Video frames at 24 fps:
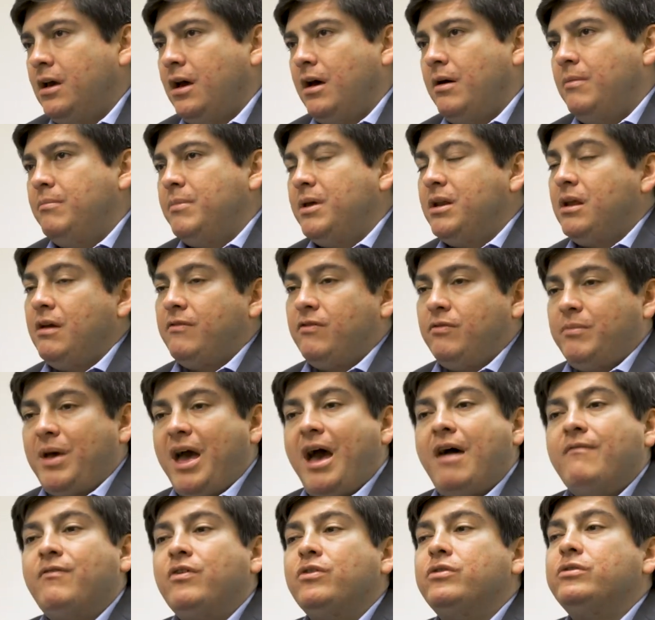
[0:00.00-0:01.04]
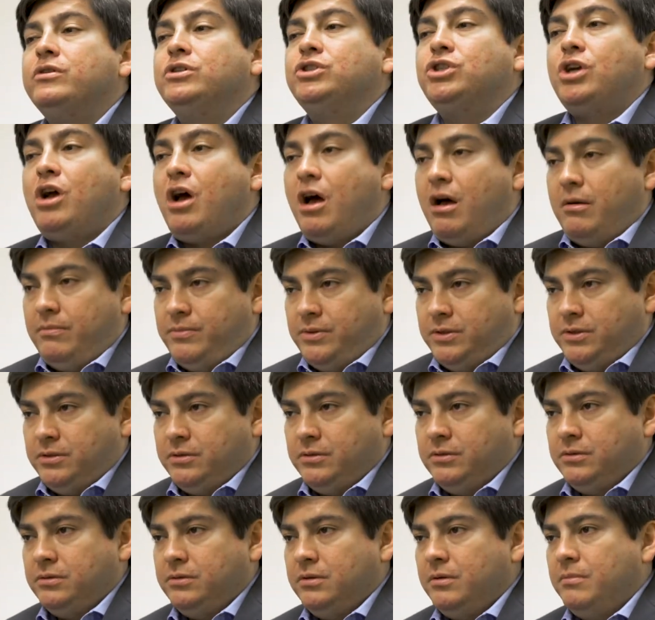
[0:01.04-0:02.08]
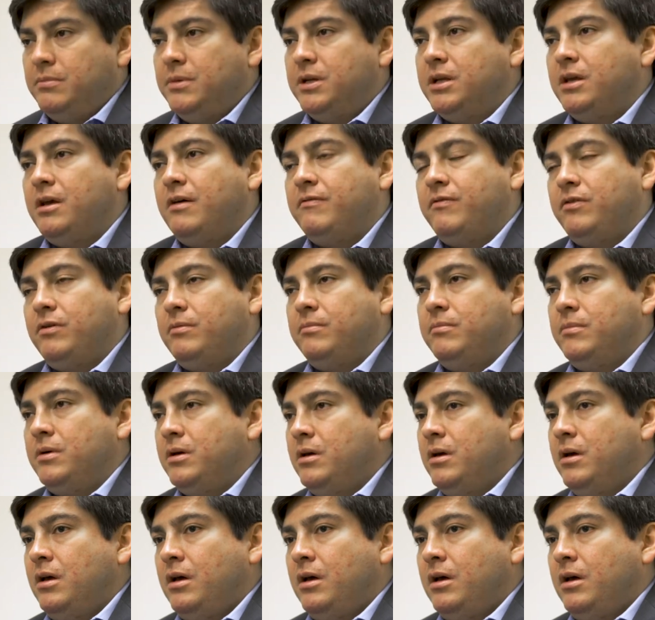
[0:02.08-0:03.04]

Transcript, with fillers: Uh, many of them have other jobs. Many of them